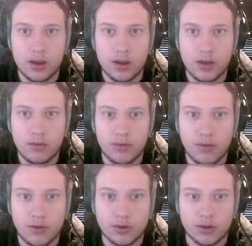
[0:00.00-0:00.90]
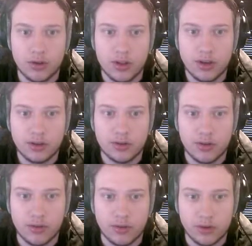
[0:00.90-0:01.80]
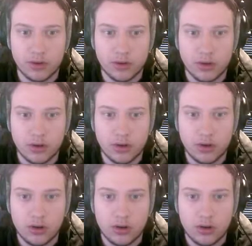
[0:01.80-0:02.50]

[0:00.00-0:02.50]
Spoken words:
if we return this, right? We return